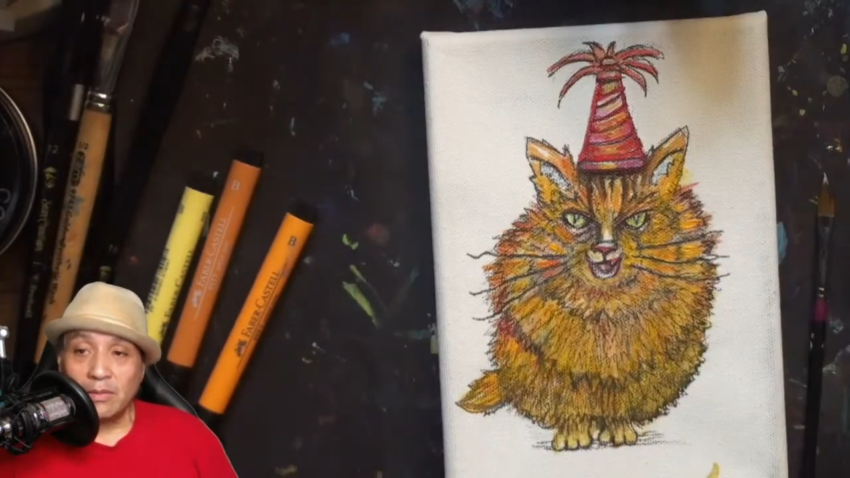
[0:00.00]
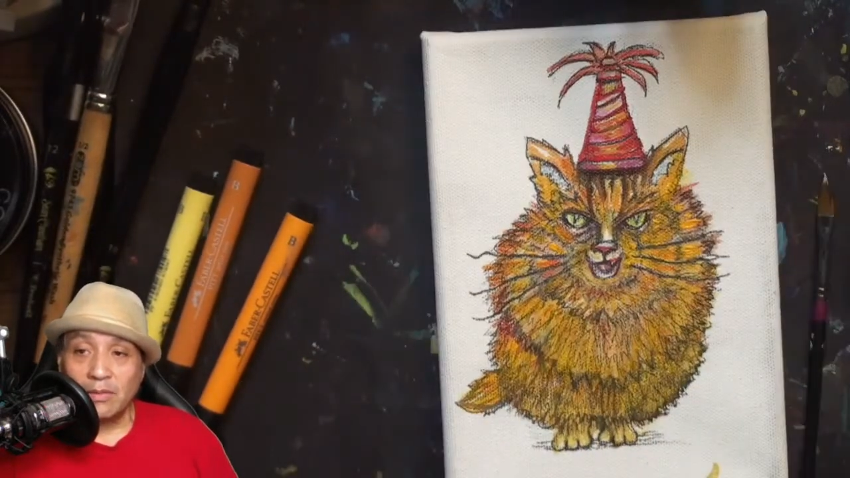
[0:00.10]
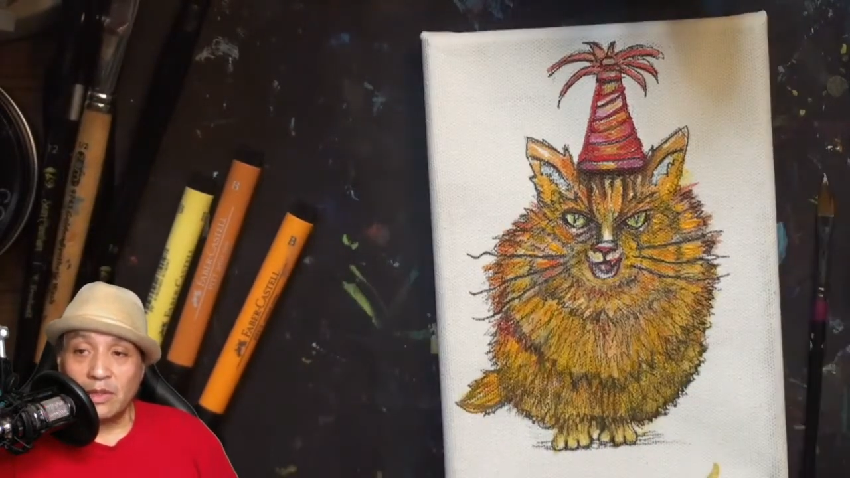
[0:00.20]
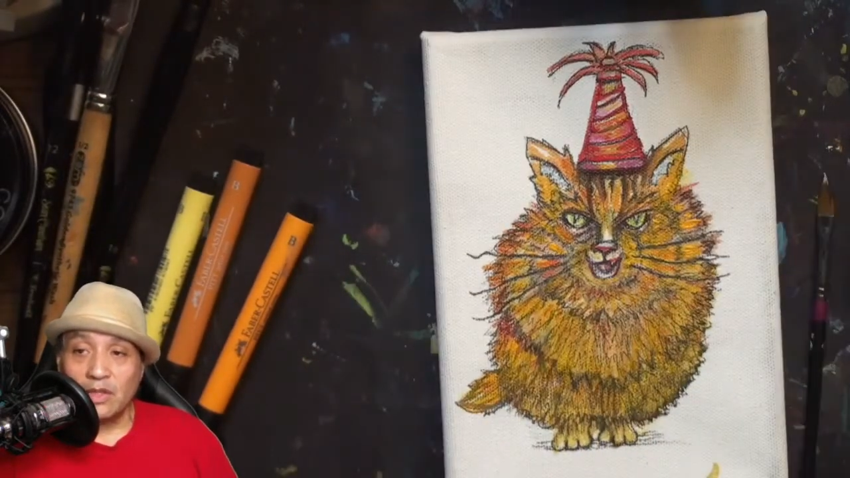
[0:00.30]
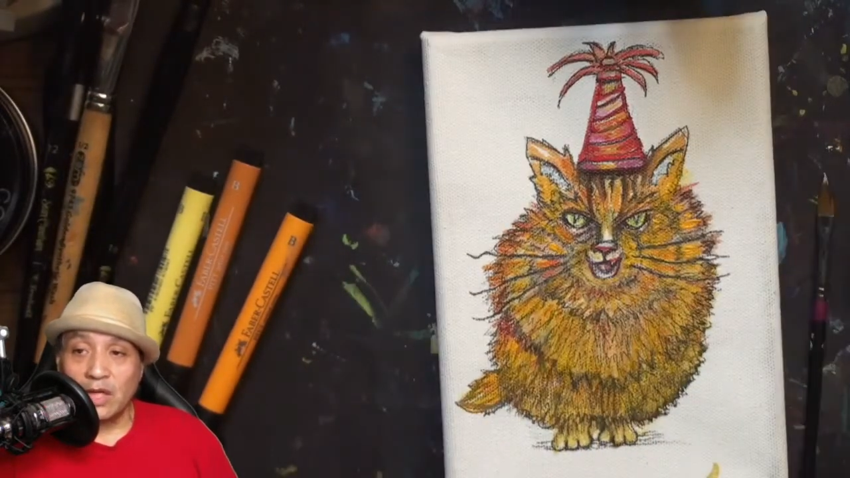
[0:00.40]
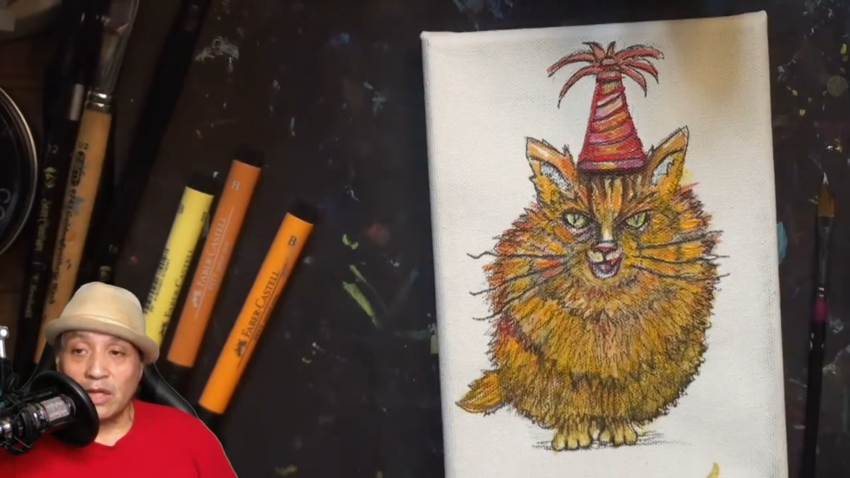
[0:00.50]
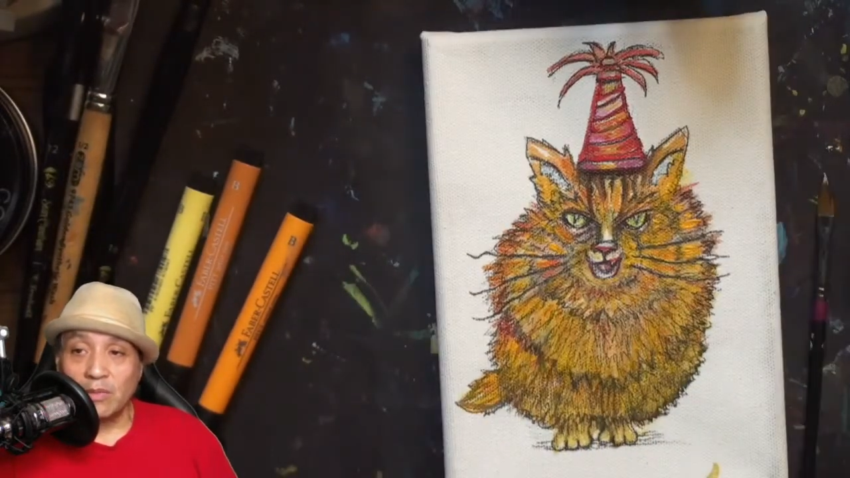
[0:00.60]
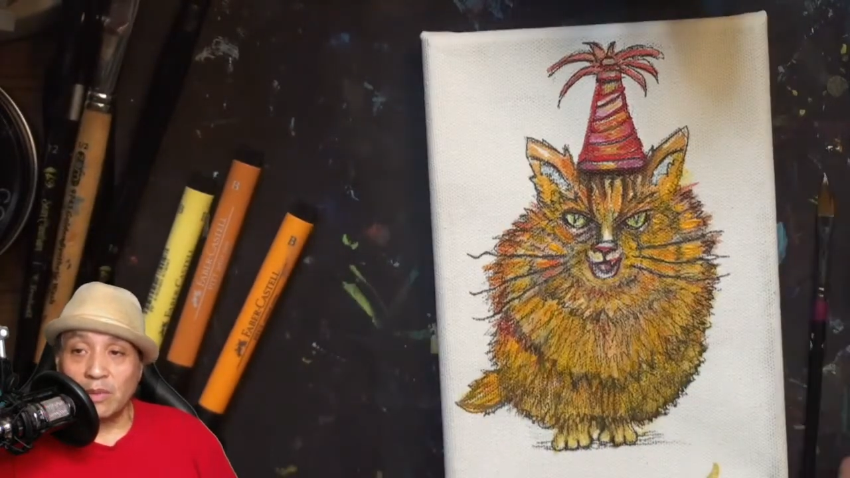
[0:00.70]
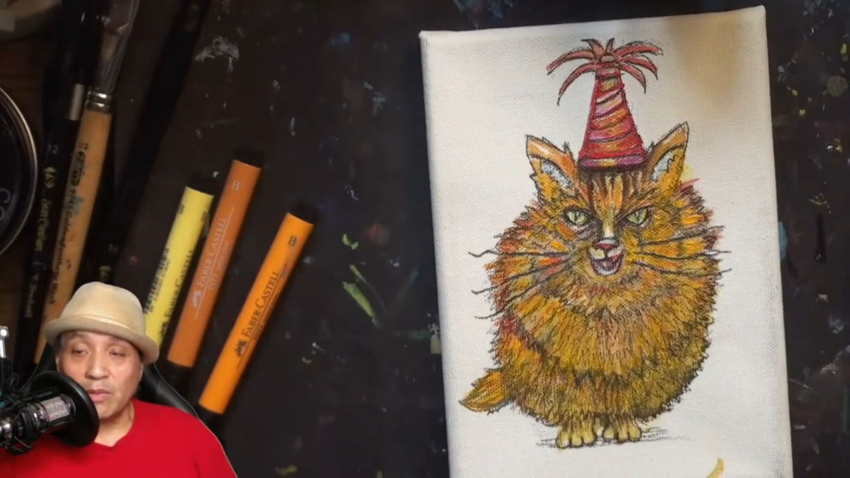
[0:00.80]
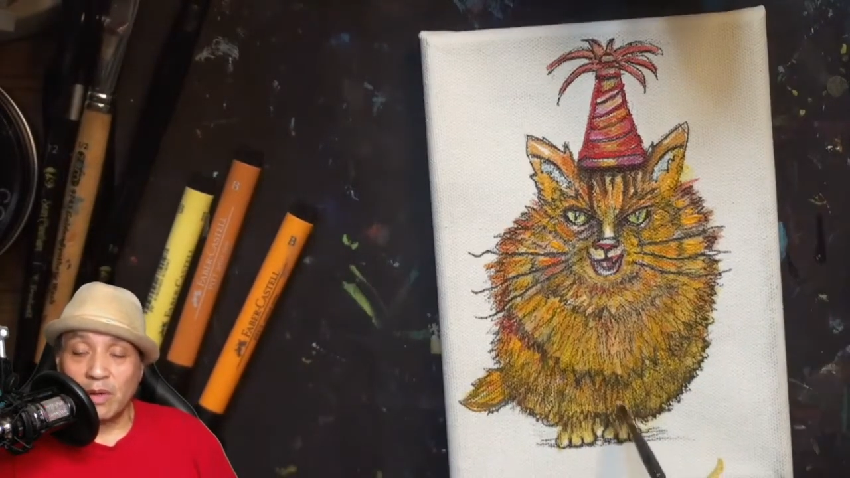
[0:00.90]
the
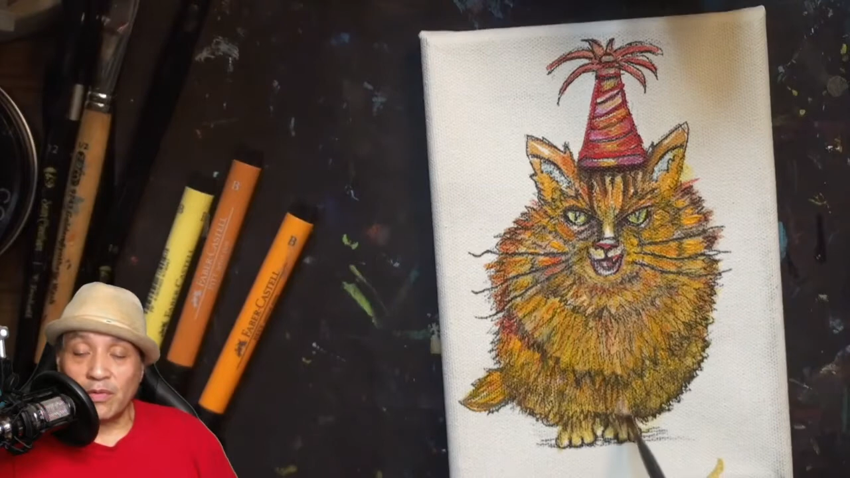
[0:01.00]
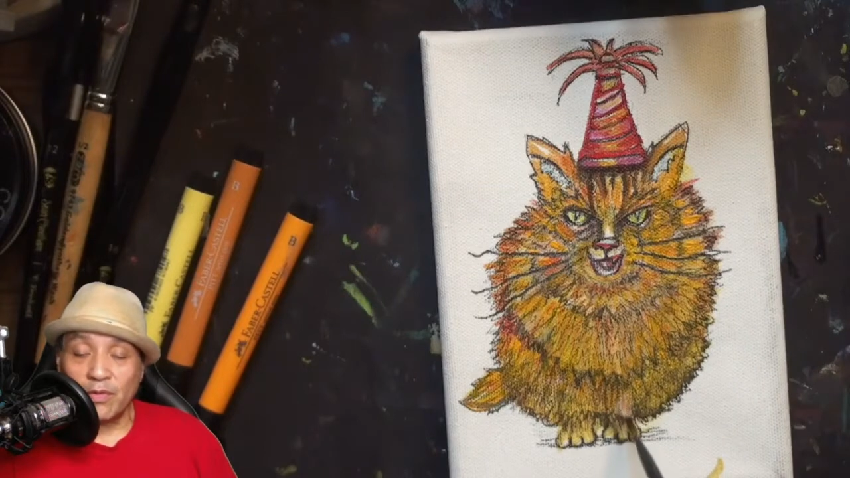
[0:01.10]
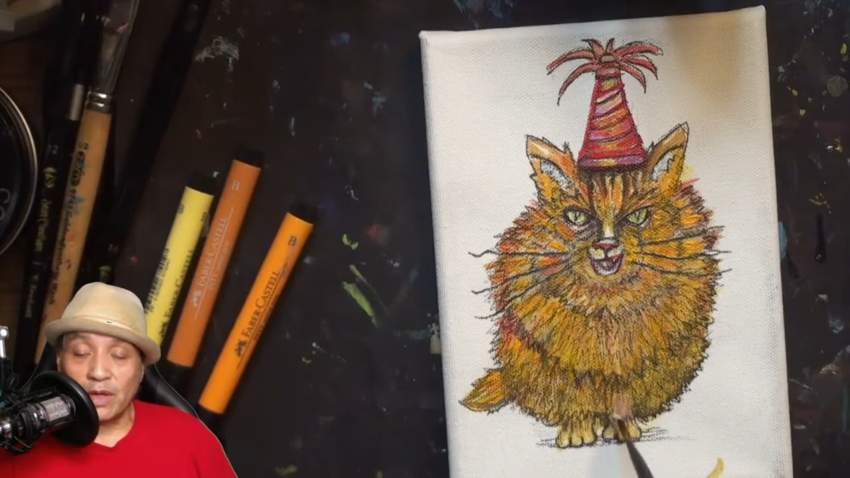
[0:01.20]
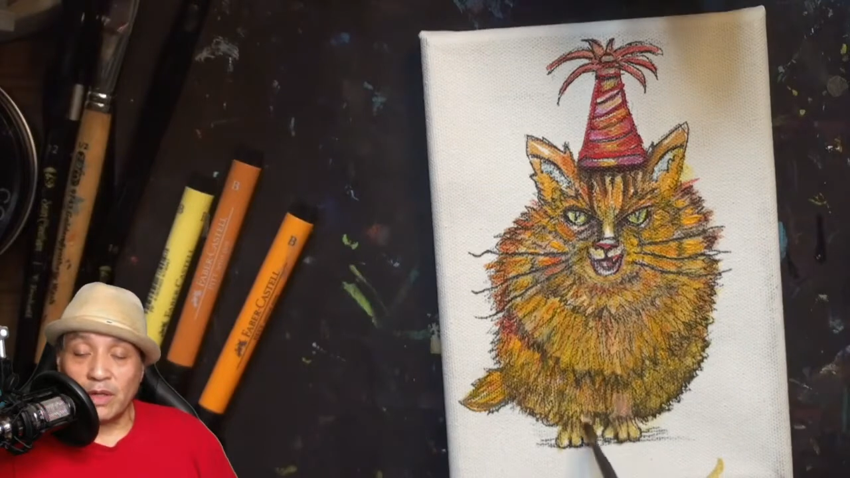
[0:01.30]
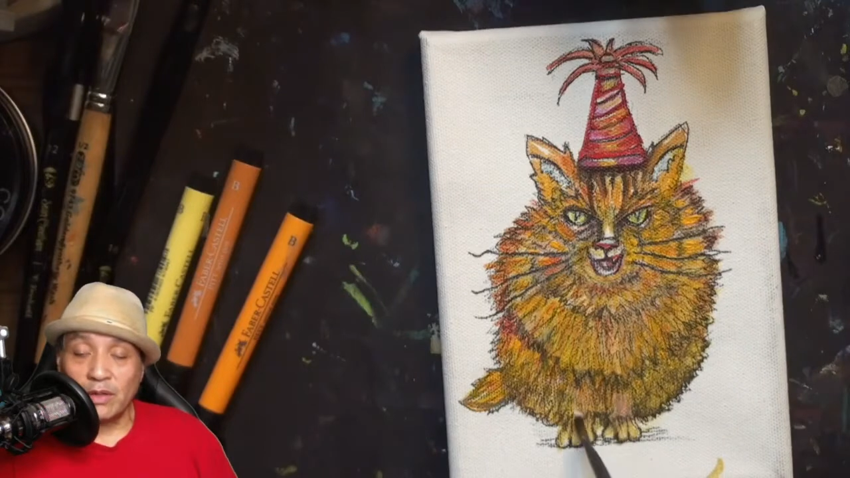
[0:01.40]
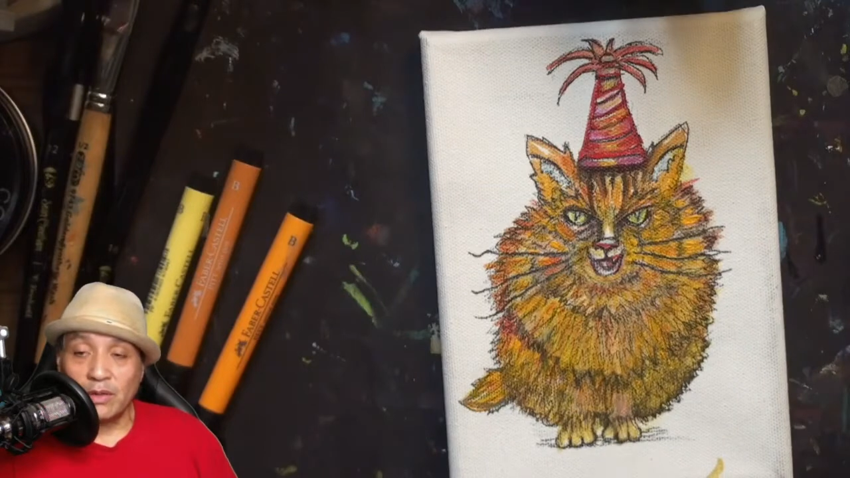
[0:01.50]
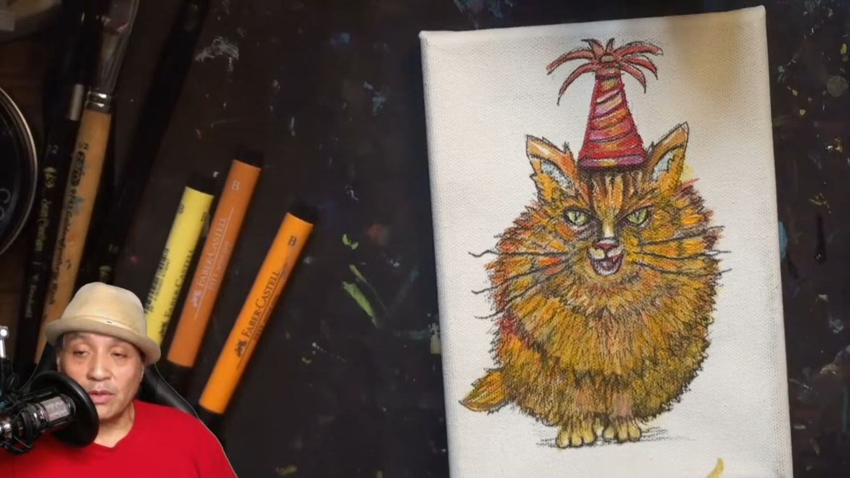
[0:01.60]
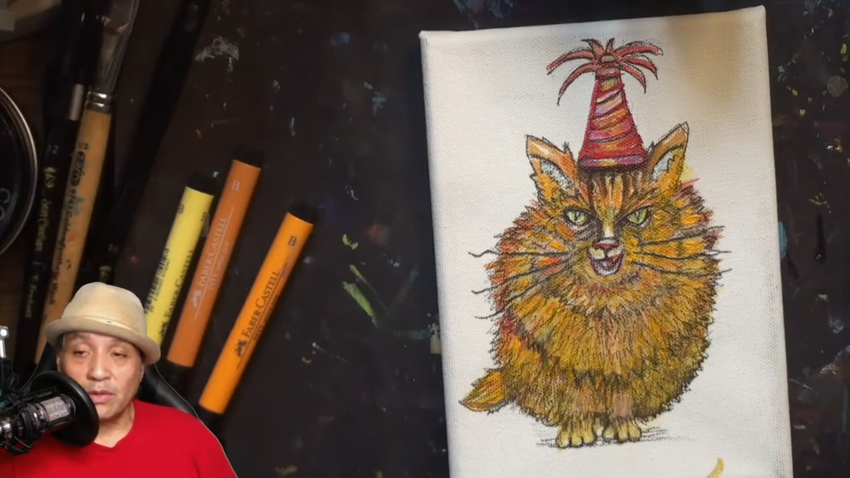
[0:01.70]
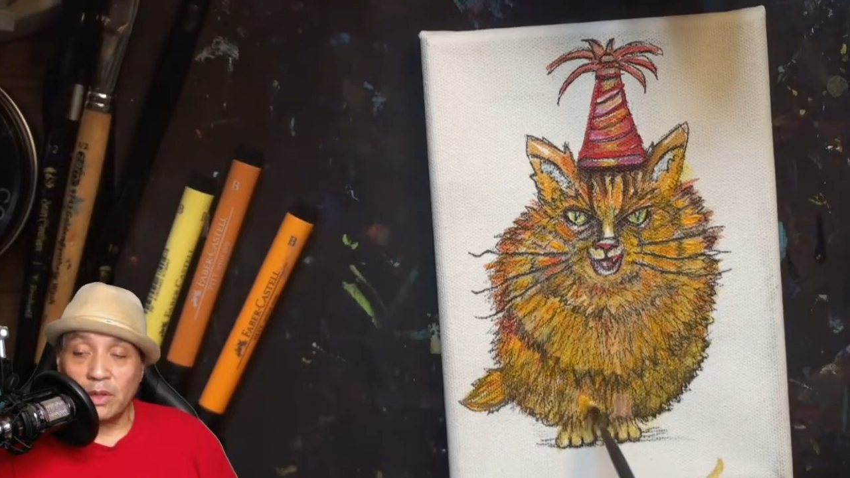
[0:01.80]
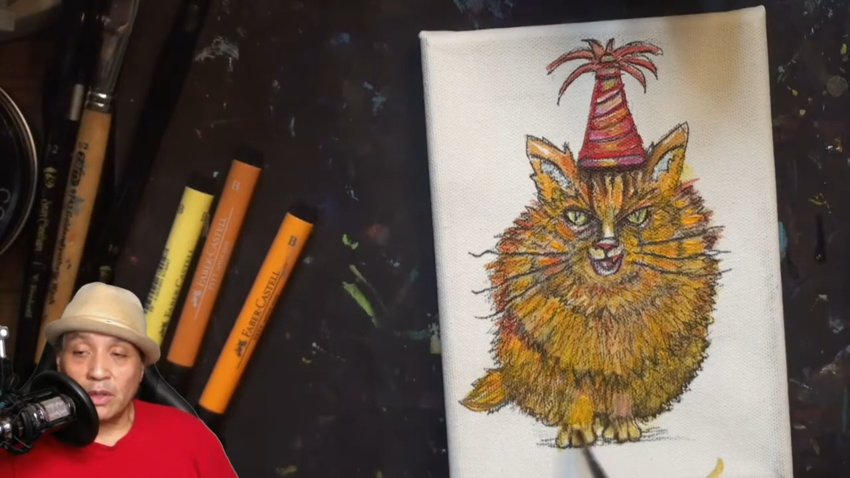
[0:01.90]
gentleman, my friend,
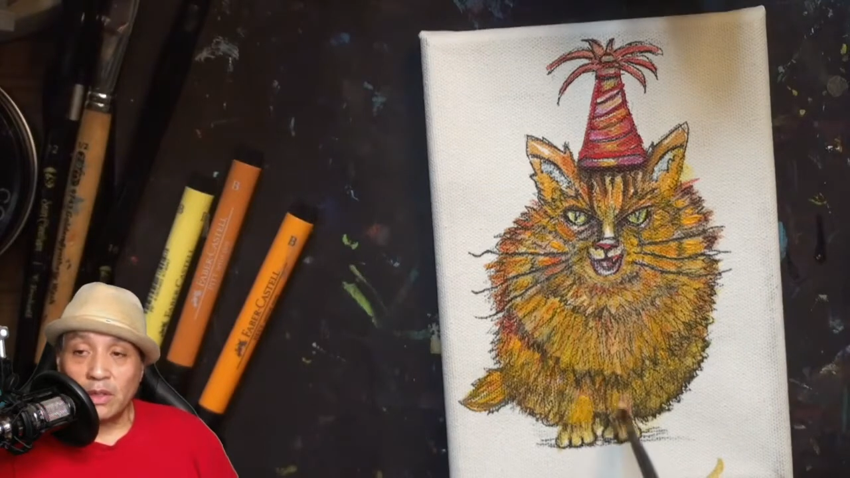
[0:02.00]
who